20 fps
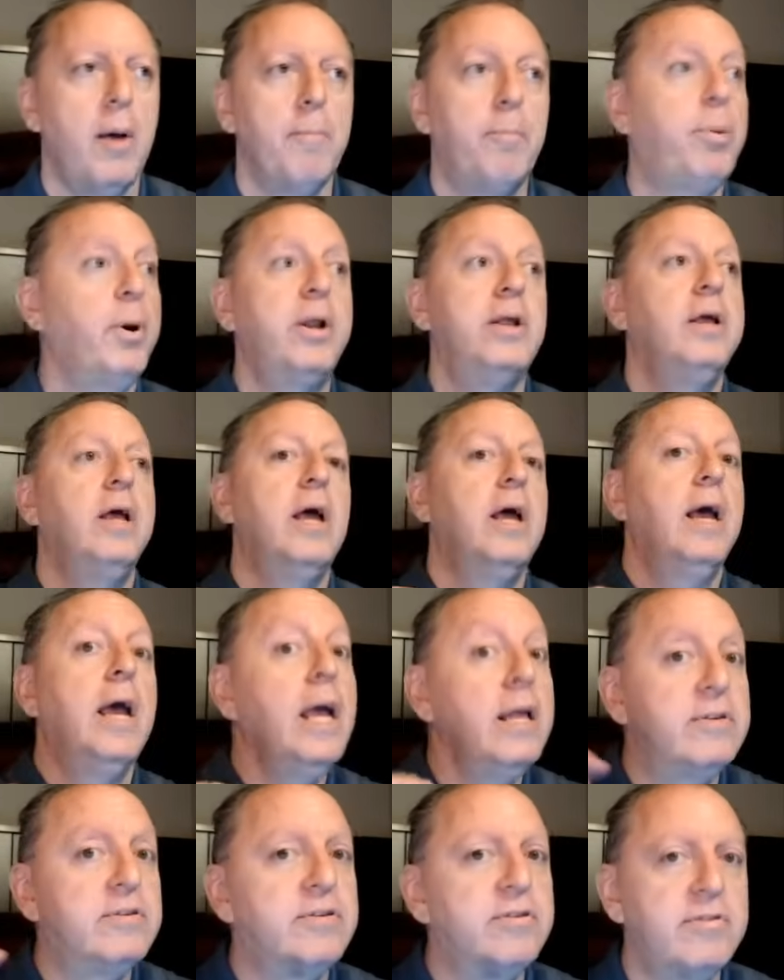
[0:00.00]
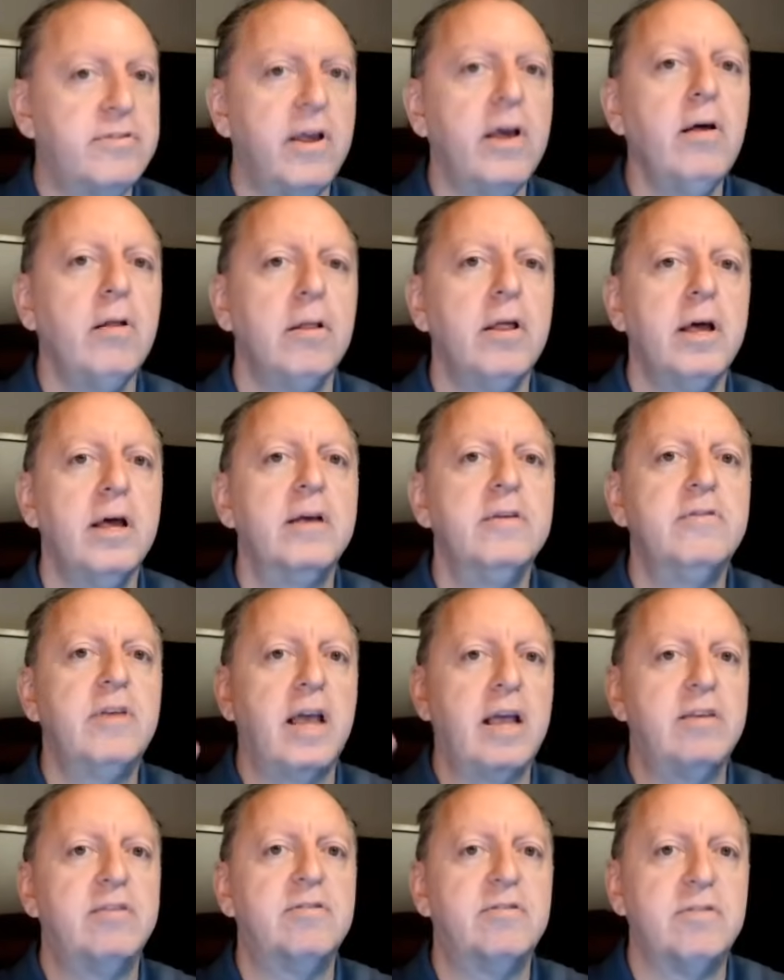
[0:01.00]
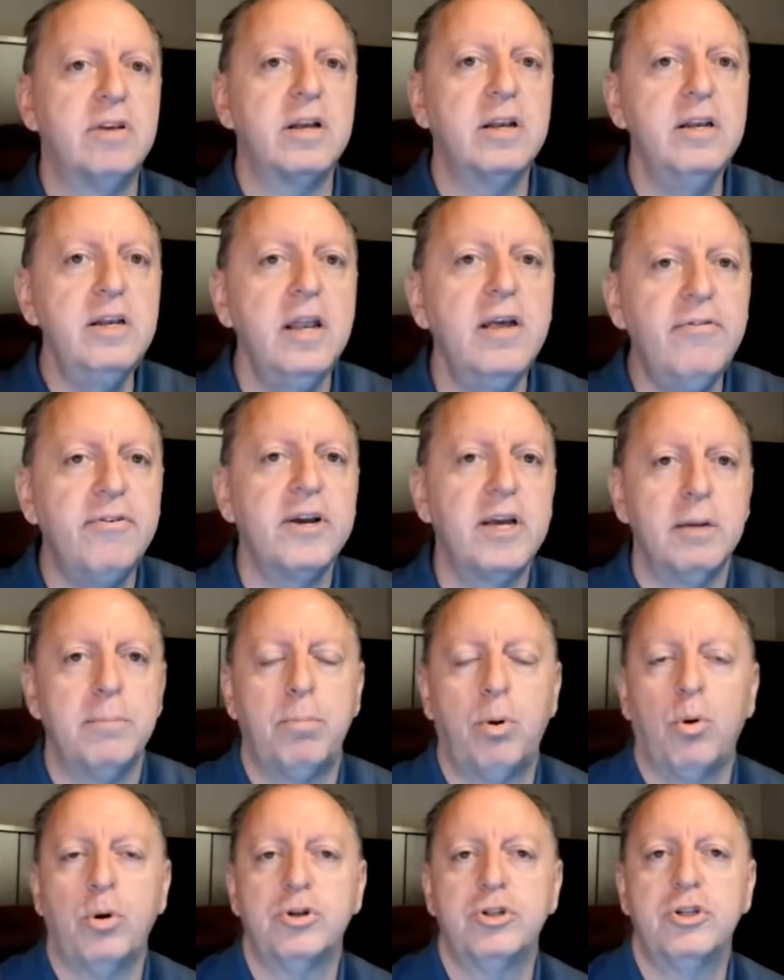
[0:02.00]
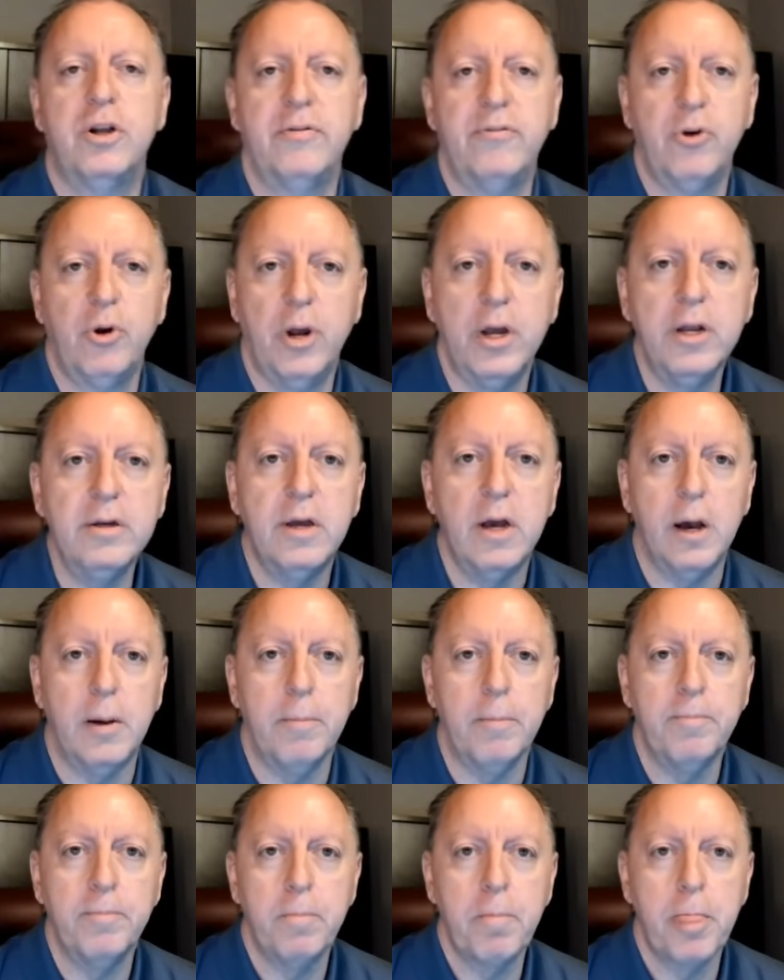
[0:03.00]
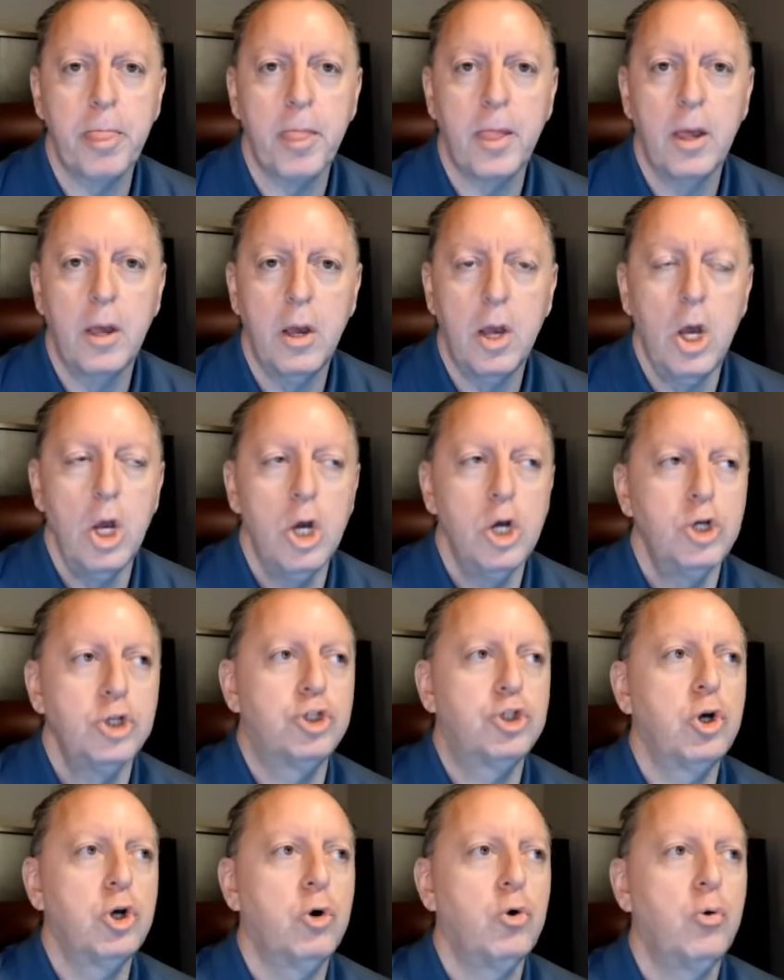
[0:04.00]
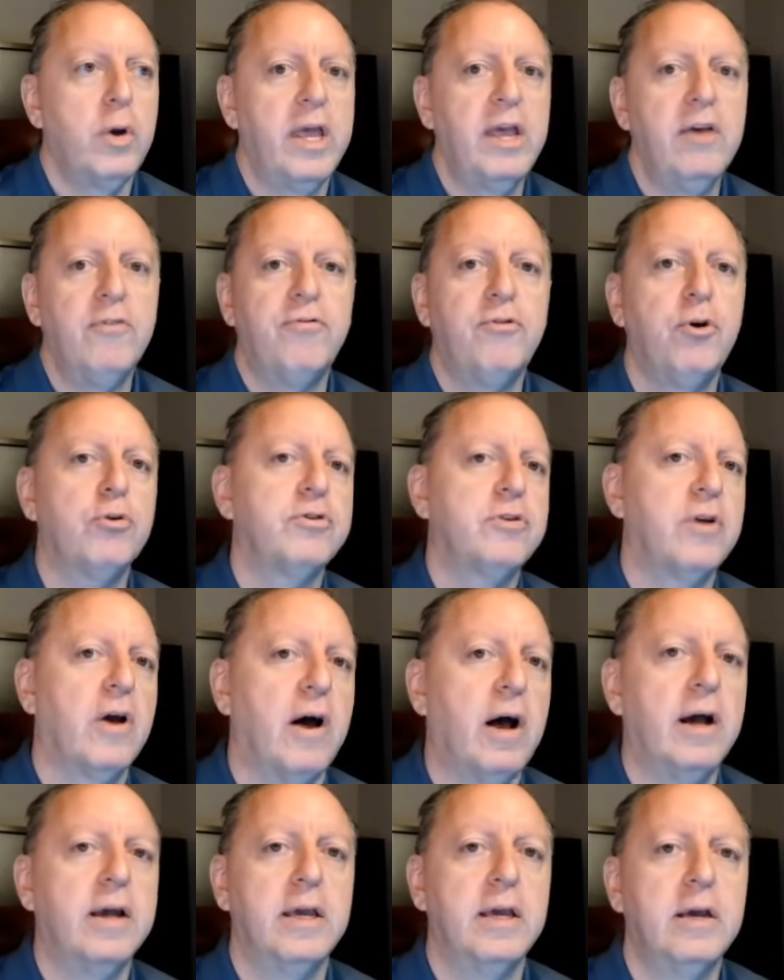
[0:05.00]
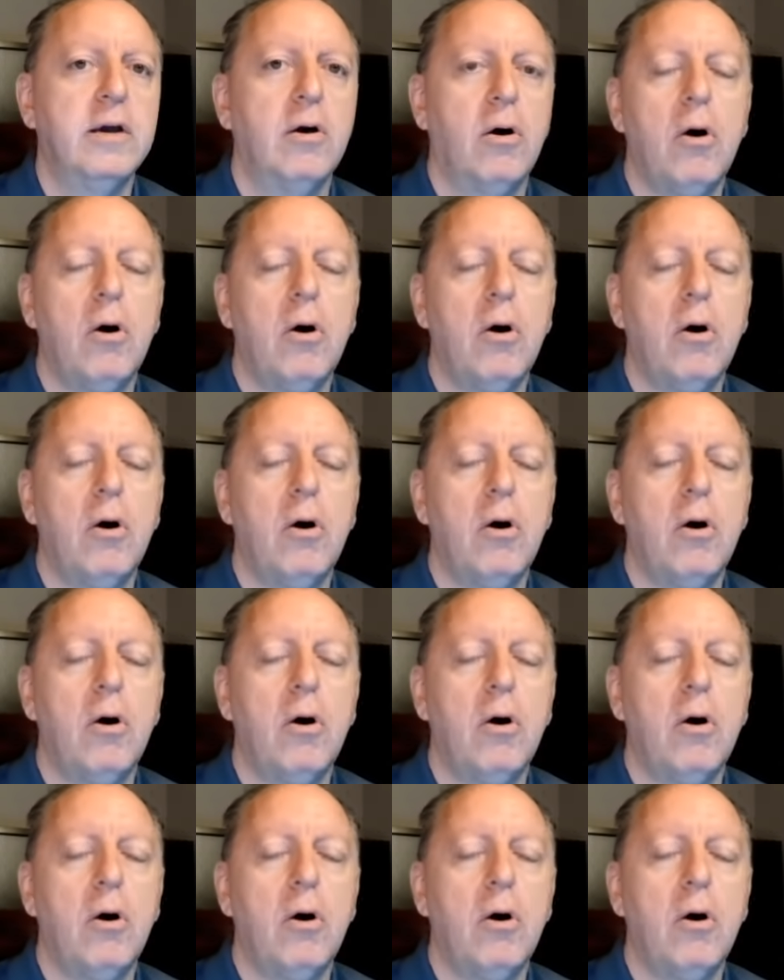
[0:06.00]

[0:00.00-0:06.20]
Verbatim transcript: but it, it still is a significant portion of your income. So if you're talking